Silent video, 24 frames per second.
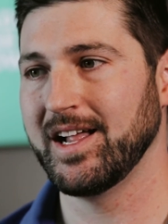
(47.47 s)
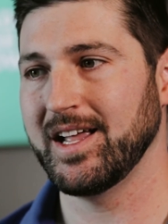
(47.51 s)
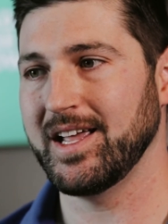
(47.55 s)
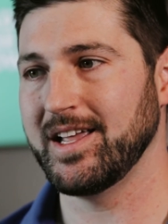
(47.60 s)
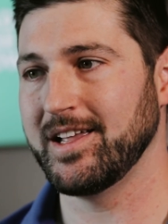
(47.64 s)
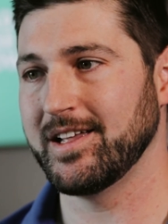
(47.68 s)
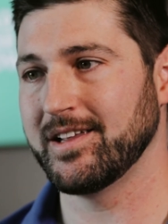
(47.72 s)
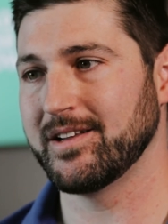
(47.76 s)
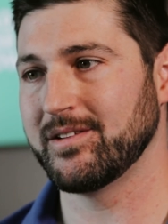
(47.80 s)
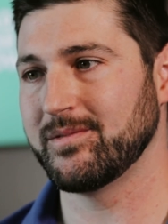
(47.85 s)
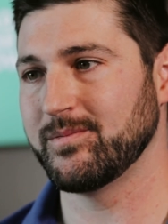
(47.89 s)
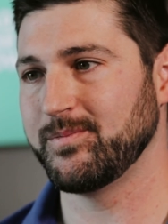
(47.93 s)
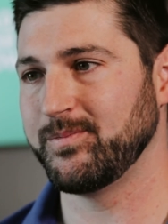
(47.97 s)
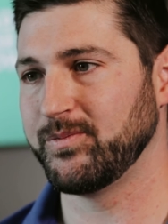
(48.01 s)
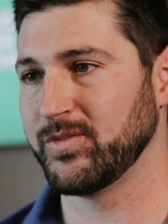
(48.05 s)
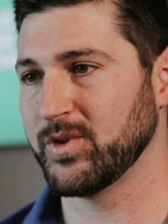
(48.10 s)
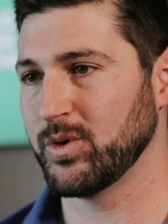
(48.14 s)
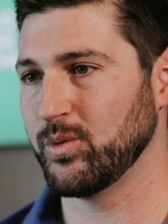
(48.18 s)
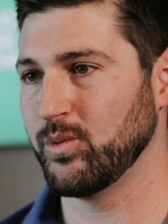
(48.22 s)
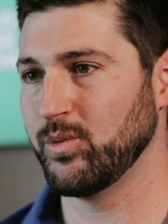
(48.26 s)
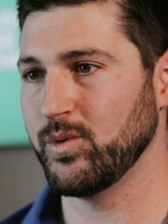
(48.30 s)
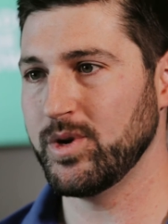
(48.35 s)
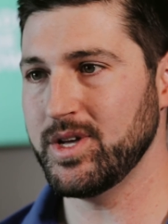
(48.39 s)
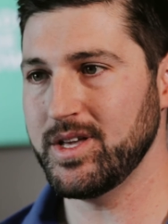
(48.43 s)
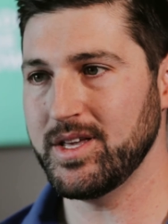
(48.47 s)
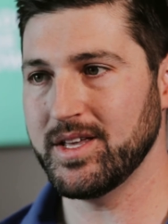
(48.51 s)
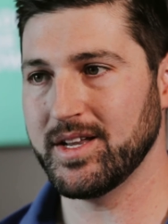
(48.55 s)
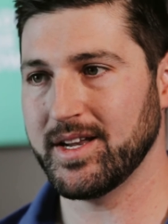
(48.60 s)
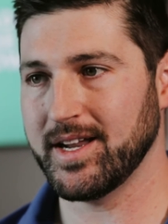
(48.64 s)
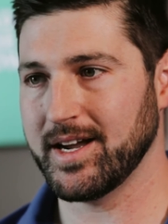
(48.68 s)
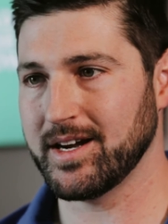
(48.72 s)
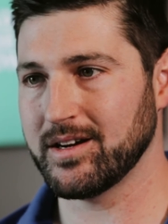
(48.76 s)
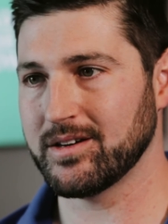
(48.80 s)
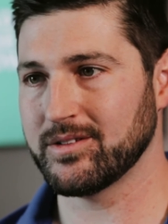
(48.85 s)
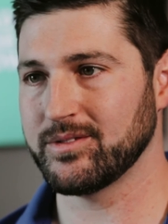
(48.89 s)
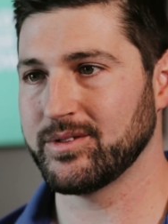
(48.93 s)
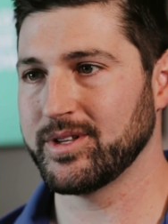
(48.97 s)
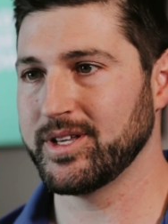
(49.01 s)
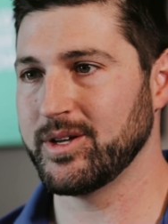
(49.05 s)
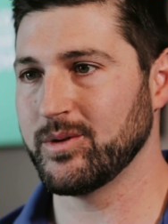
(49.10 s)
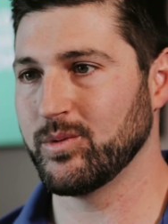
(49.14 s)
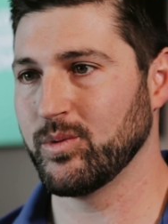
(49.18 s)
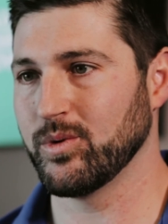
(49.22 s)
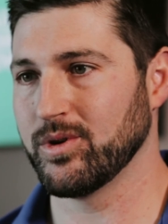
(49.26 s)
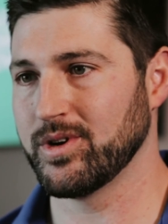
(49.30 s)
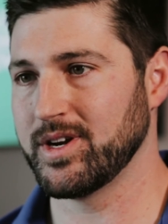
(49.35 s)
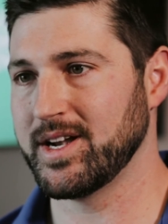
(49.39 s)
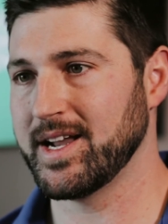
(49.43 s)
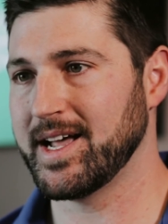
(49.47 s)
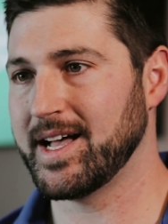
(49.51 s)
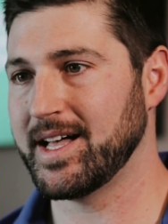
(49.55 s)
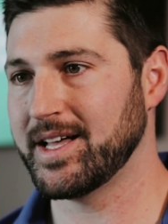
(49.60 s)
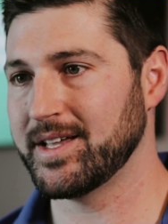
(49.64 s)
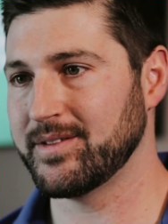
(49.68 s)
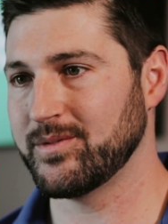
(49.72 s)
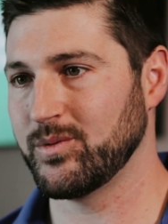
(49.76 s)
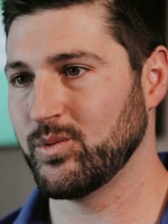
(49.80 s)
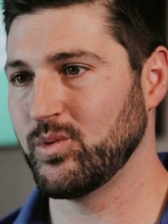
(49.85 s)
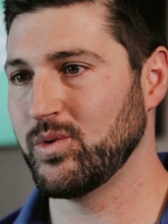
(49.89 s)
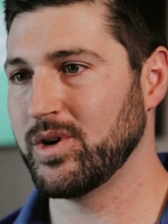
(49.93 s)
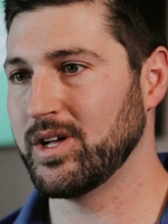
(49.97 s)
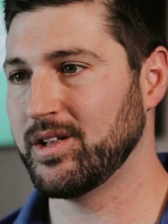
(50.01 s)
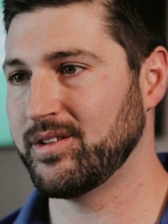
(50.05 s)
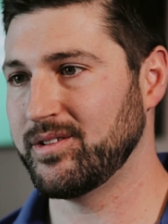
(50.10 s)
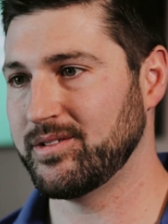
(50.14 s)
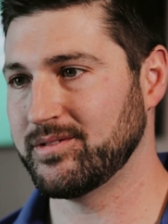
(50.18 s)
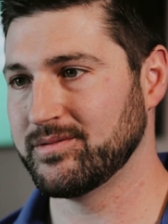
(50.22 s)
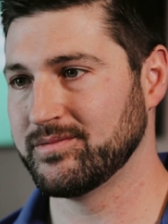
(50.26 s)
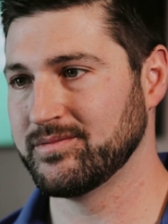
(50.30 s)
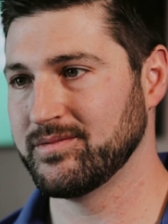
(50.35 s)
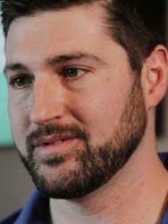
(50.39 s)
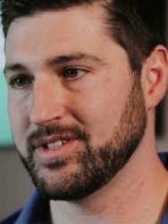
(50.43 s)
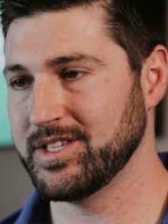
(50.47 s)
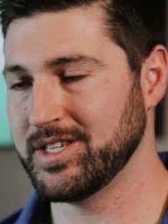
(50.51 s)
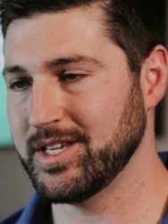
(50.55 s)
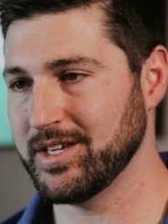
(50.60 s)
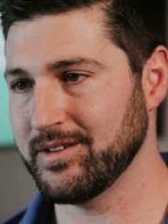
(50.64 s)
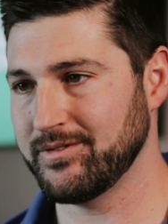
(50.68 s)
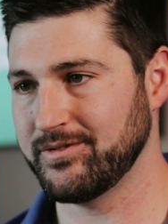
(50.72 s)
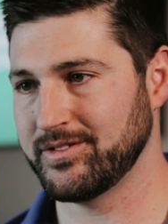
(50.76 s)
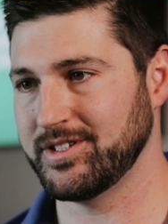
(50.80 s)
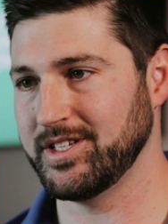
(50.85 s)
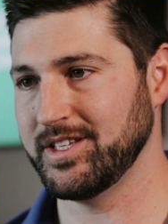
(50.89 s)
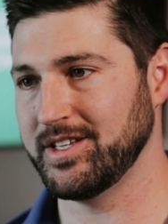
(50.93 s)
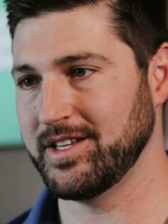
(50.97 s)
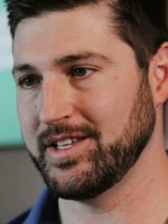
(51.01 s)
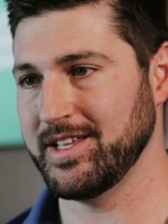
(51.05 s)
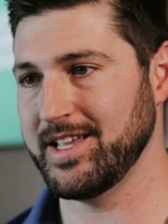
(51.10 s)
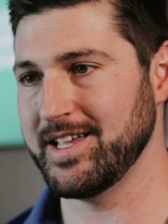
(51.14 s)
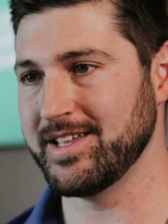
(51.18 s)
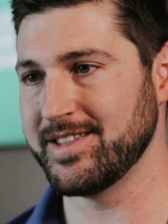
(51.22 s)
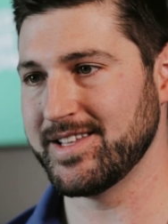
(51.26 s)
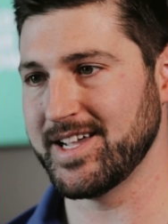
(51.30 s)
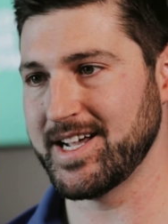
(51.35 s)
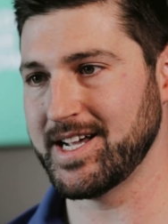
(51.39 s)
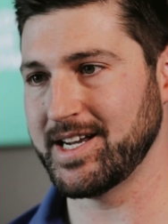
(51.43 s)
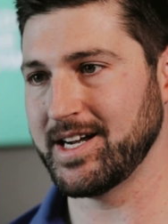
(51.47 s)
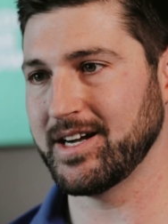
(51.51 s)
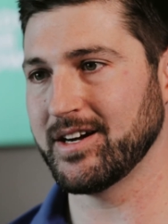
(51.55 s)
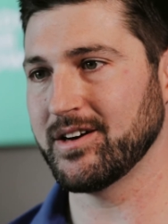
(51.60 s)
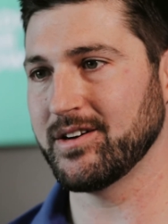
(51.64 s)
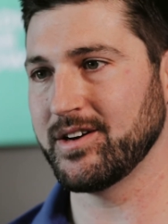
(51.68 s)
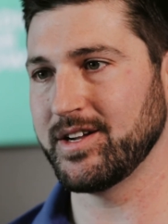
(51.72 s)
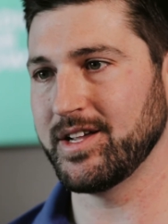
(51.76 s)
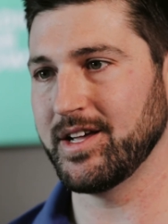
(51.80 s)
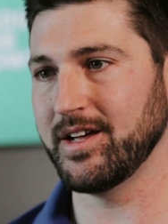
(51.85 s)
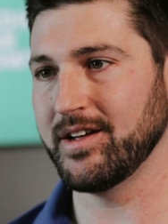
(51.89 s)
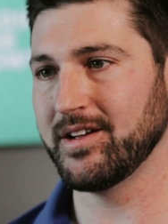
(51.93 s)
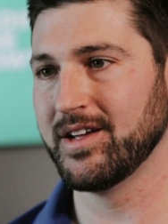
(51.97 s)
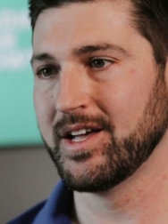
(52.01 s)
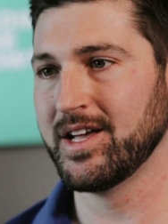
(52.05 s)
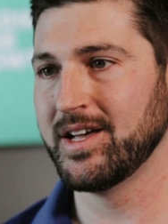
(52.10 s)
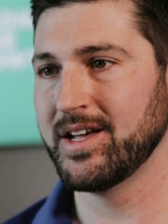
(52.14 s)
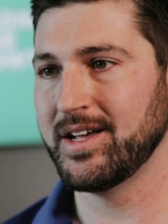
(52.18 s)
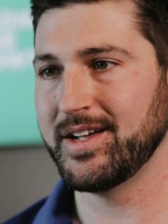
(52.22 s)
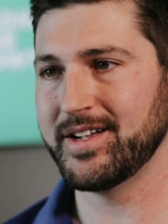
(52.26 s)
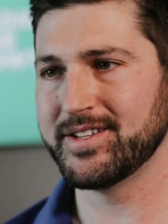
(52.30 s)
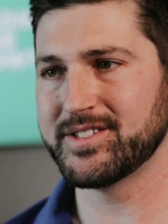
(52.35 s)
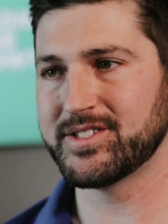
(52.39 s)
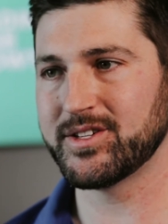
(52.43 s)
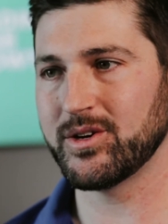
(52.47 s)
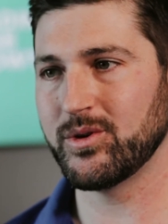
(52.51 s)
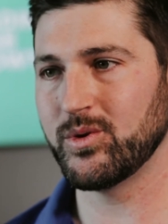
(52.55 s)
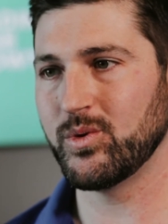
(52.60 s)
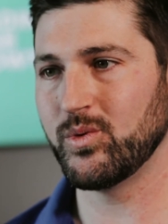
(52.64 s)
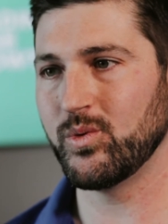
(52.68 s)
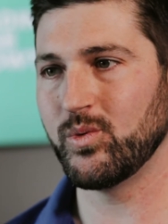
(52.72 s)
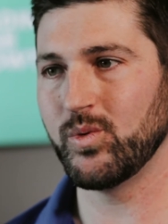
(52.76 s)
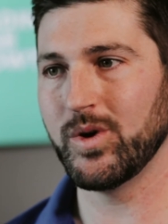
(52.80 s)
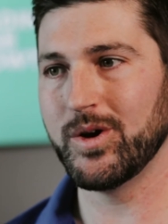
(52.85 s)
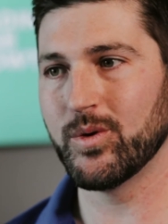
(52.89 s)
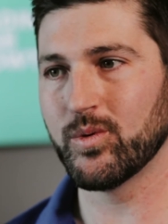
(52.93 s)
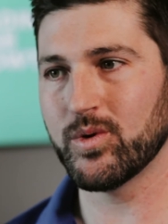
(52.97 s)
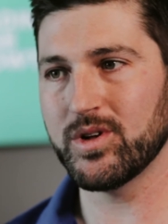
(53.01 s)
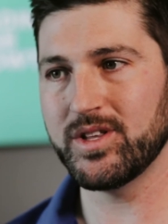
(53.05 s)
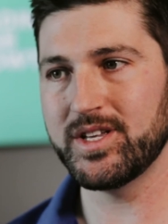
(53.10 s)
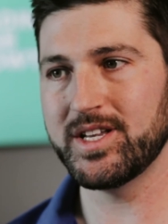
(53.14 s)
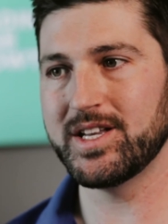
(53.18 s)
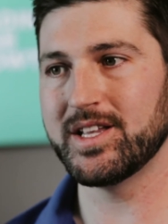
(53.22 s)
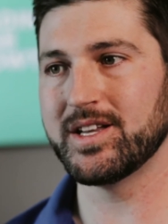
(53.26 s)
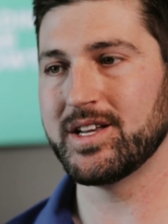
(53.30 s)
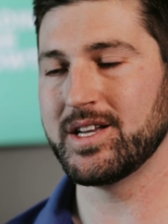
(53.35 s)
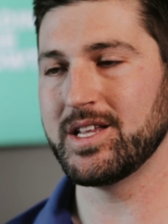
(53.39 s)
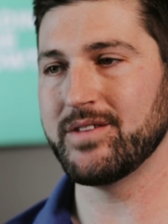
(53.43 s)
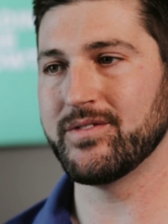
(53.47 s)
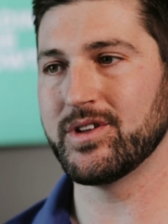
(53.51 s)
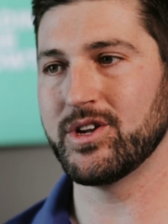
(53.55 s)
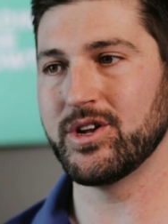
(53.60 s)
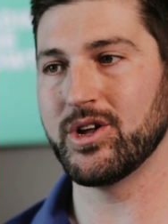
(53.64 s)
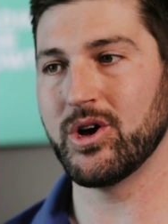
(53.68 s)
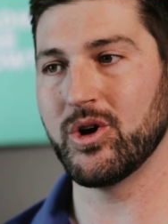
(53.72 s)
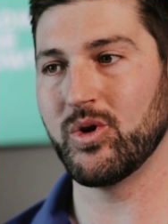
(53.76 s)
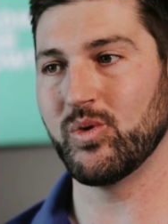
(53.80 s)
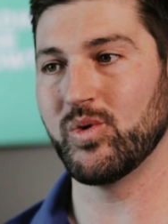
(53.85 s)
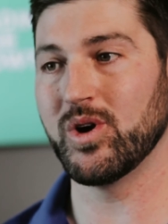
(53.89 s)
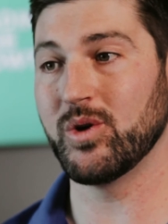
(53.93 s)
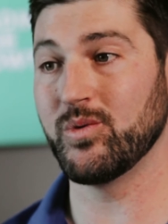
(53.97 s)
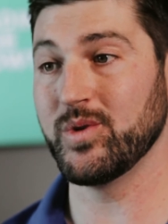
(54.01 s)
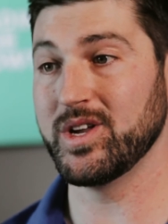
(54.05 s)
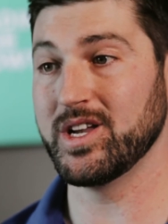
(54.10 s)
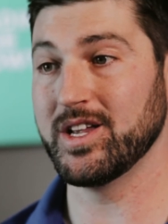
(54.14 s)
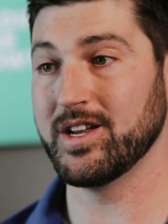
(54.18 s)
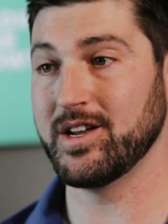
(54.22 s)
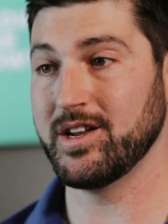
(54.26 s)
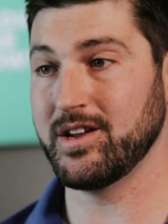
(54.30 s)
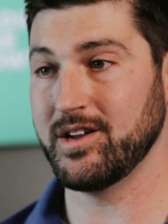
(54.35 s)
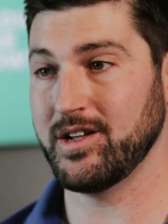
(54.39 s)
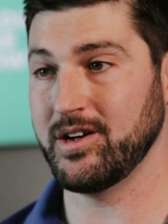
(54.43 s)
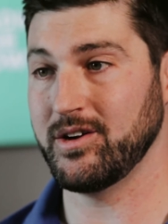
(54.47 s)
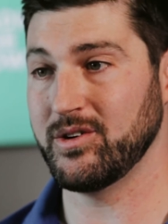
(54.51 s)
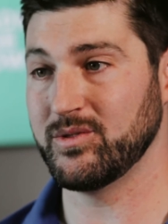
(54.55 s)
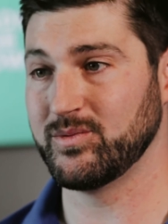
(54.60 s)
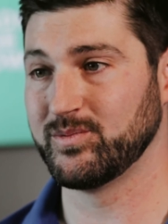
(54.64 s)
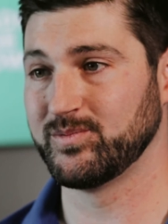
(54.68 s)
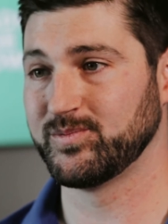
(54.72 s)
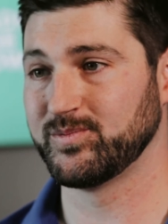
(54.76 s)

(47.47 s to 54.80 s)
And we inherently were not well gifted in that area. And so we really didn't even know what we didn't know.